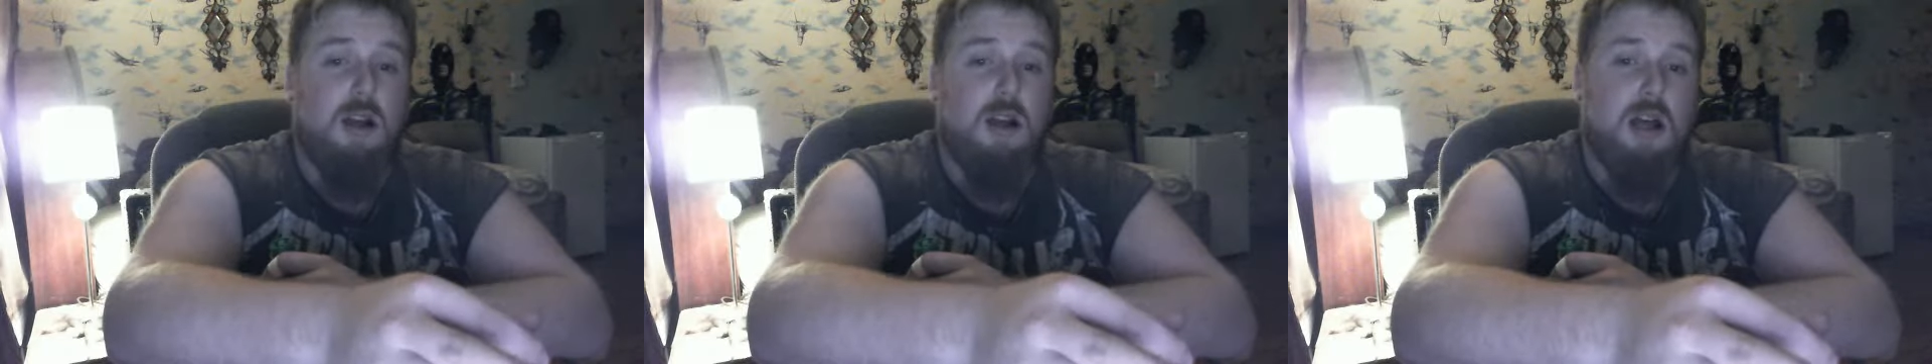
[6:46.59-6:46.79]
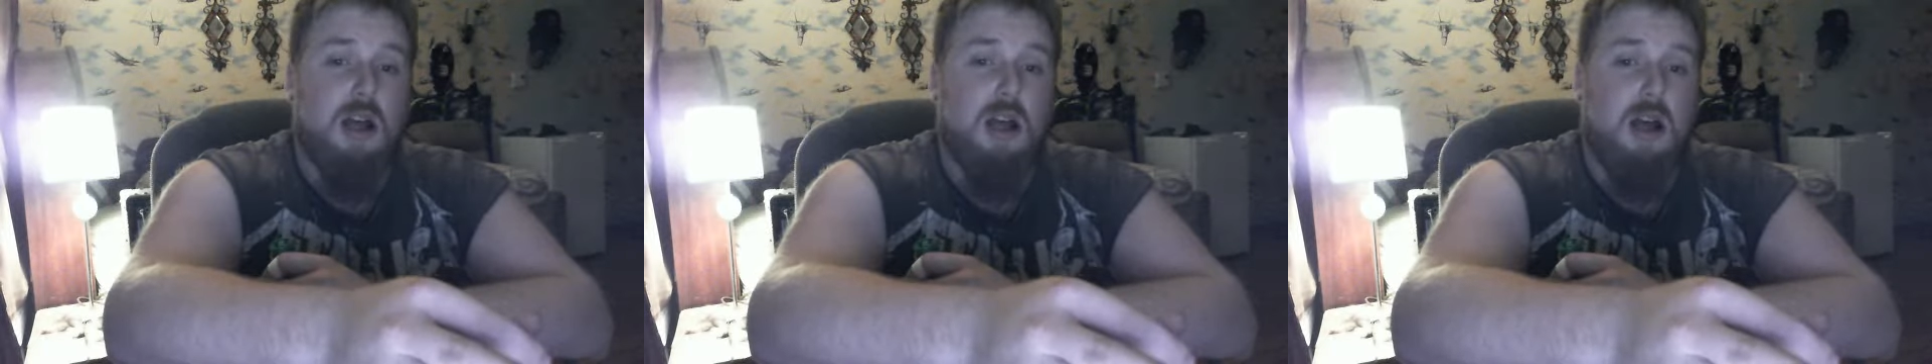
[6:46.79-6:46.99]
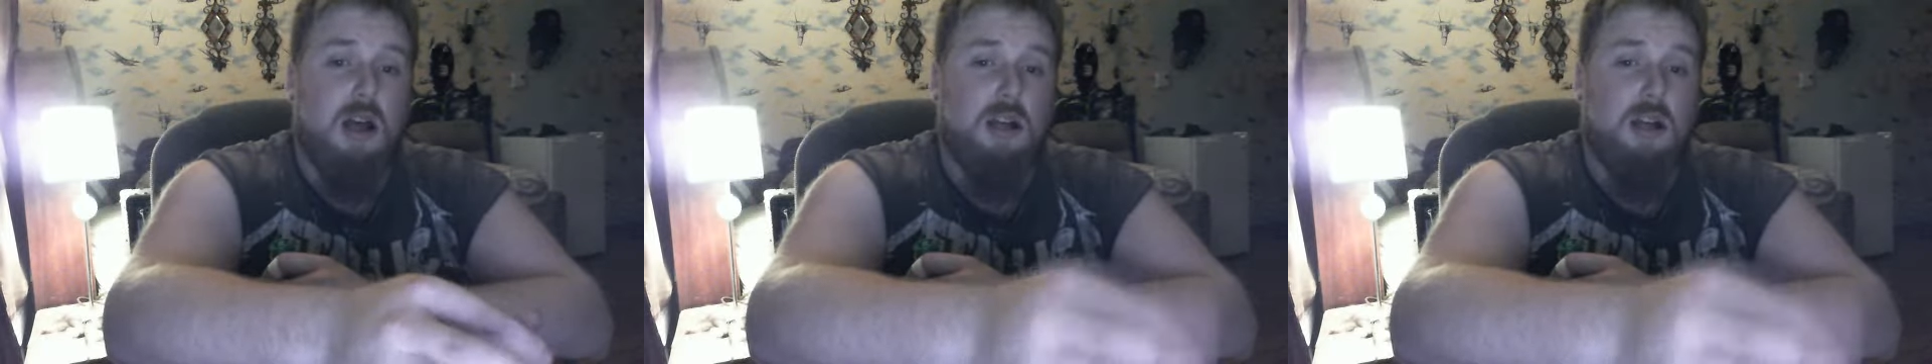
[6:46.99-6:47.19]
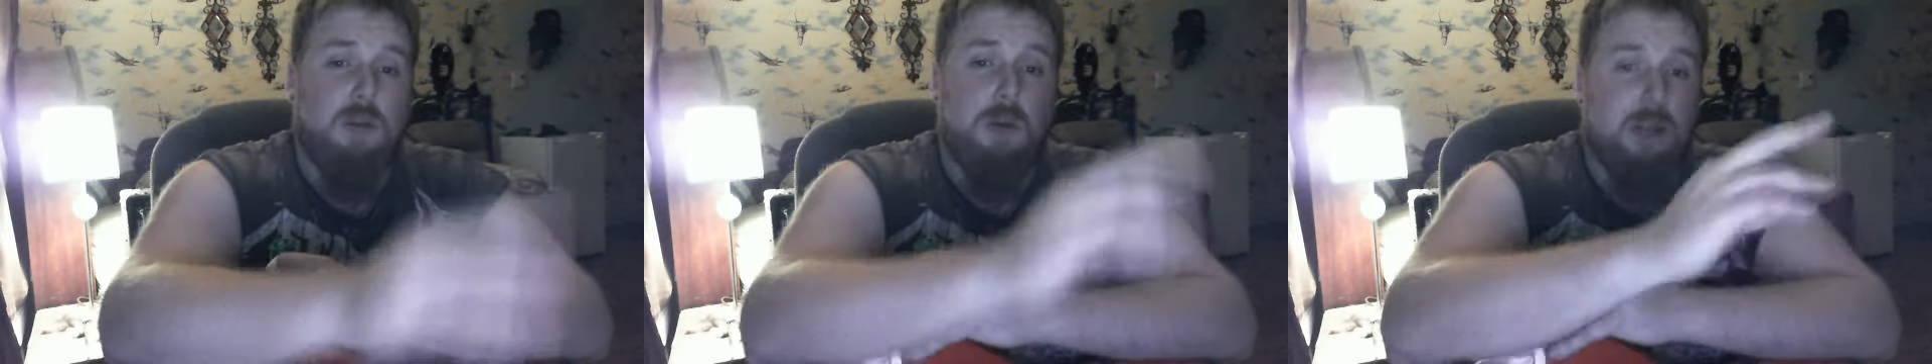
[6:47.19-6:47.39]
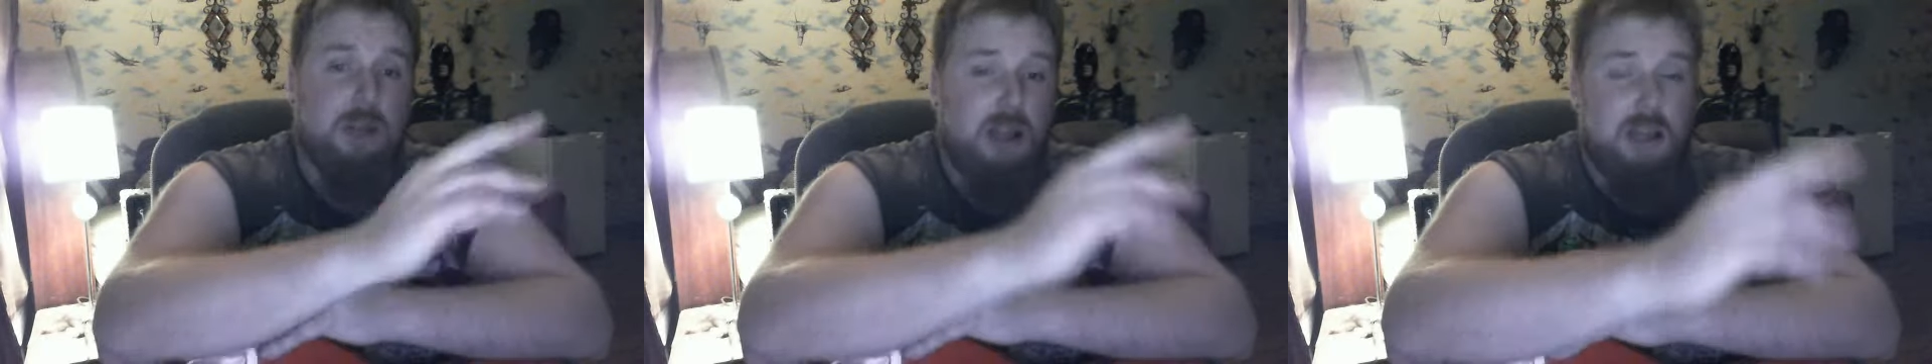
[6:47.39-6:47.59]
to what
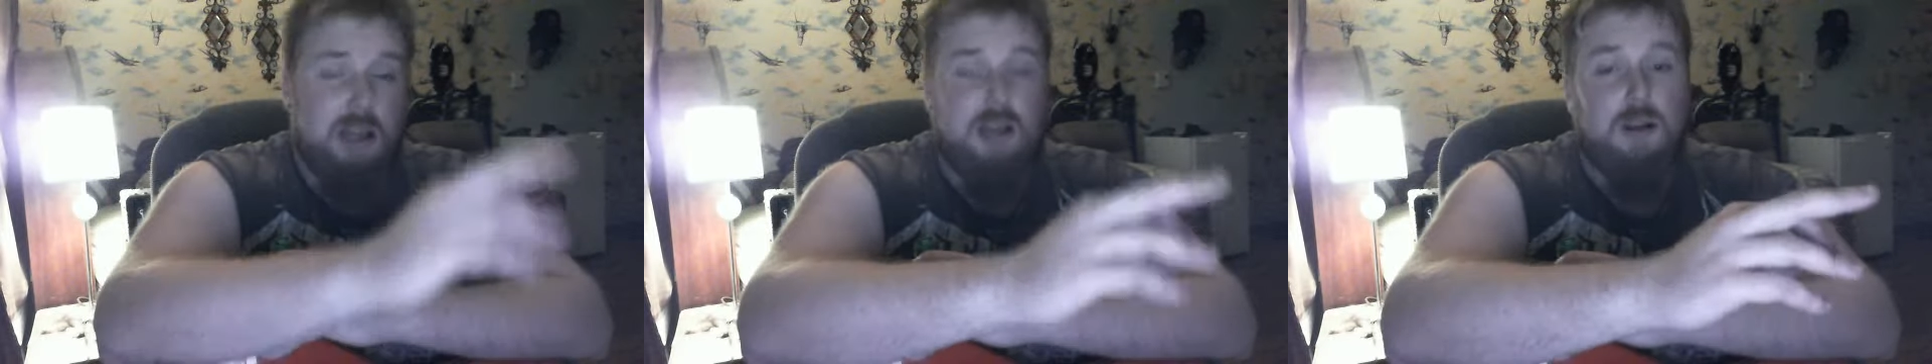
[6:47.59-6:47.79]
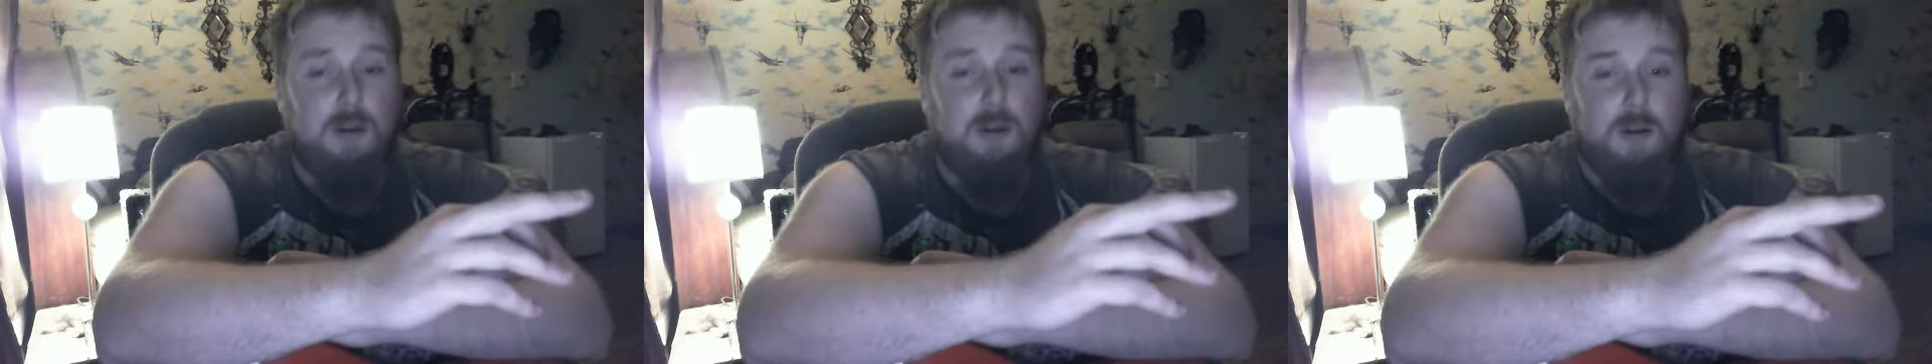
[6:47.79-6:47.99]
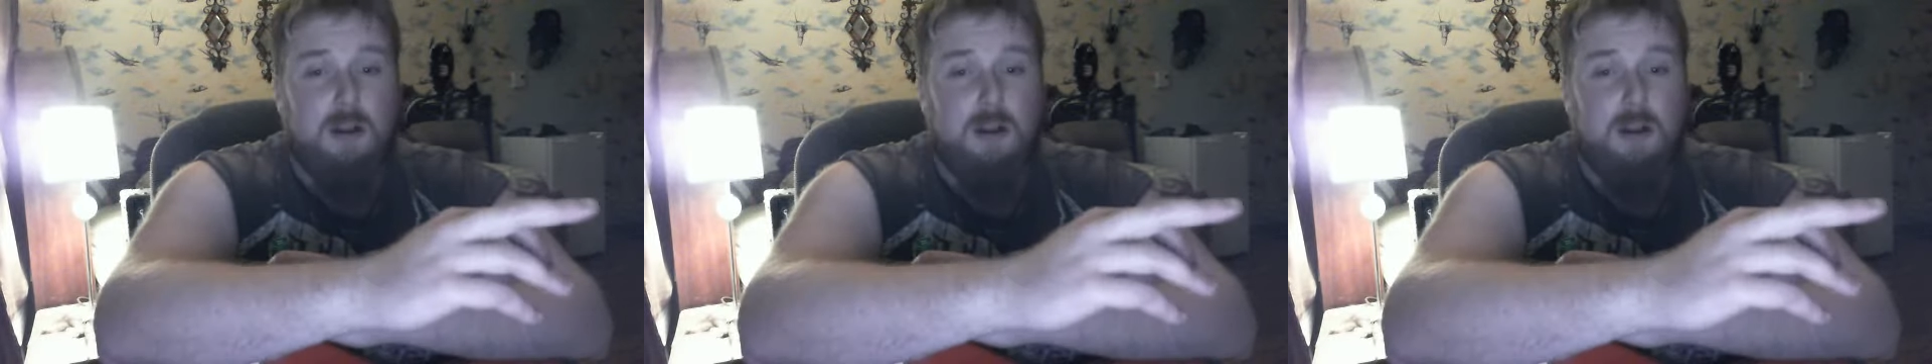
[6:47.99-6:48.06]
they hear.